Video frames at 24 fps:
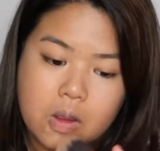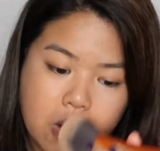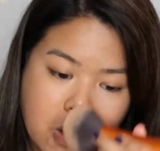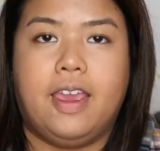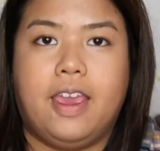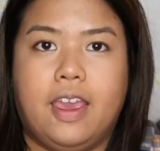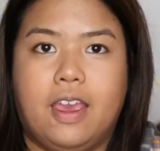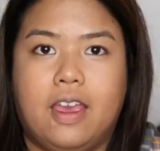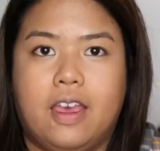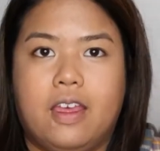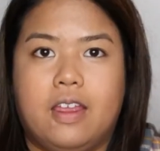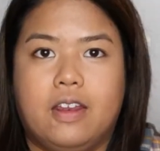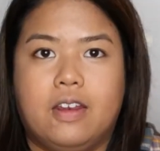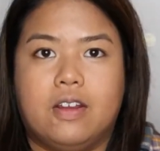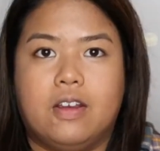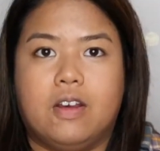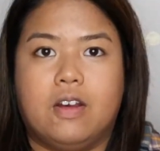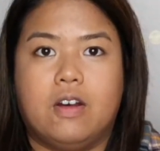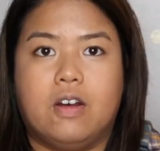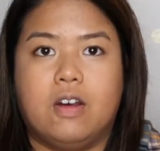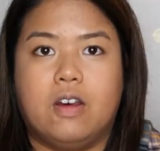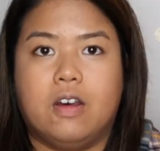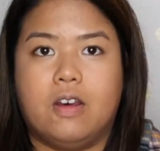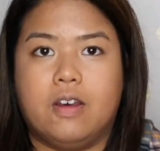And
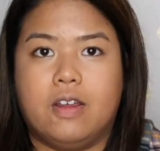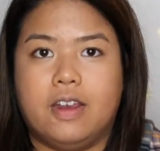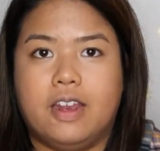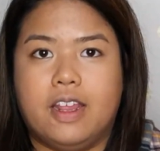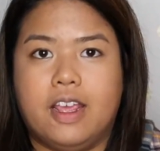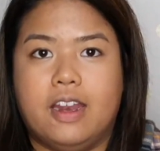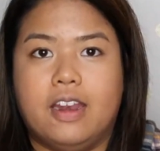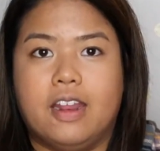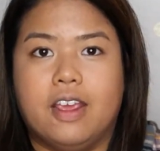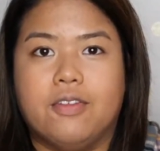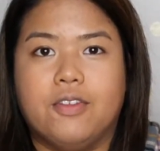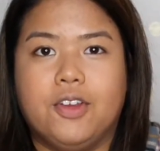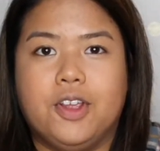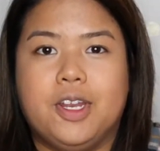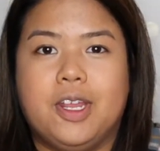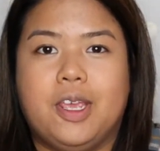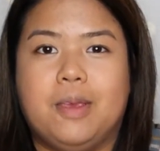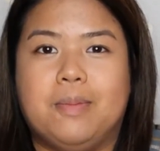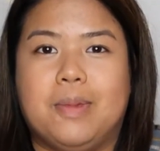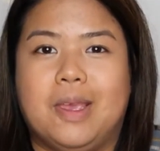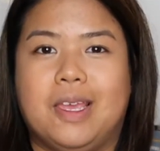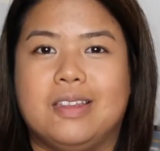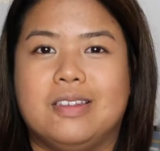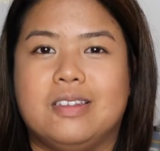on an
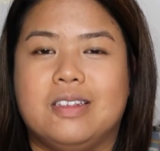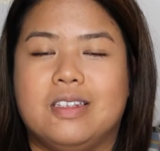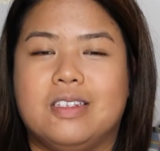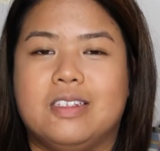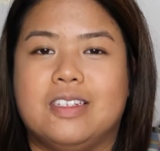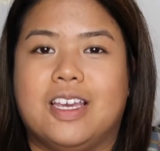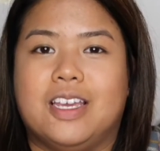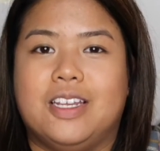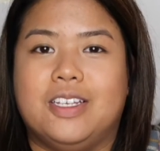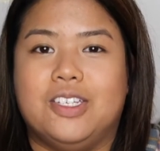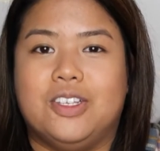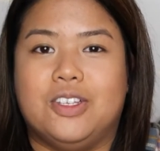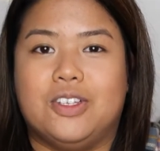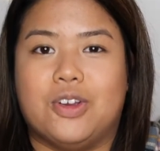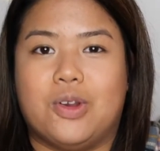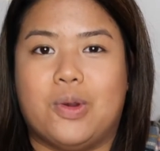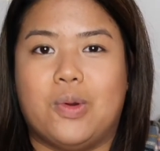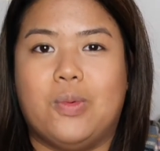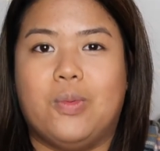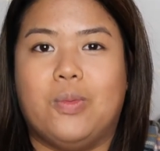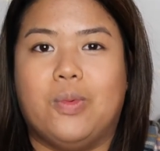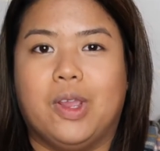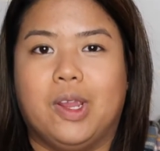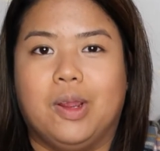everyday basis, I
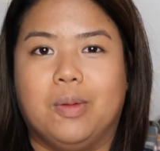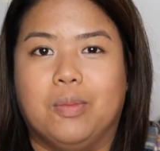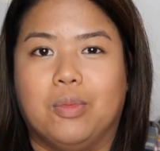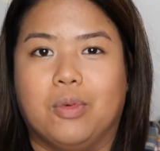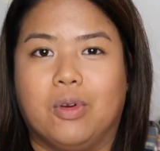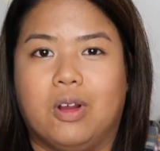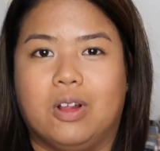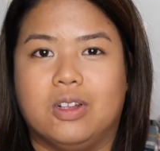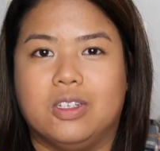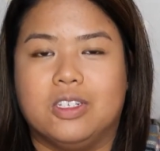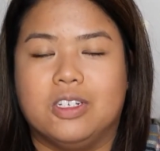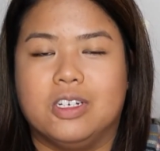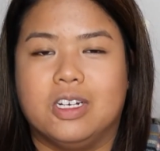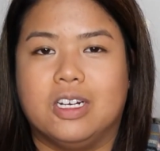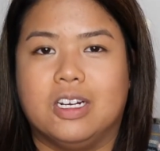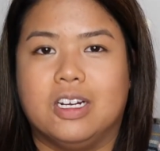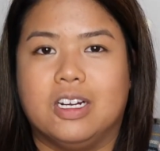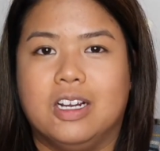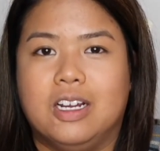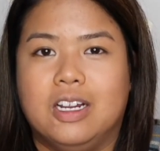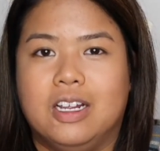don't wear bronzer.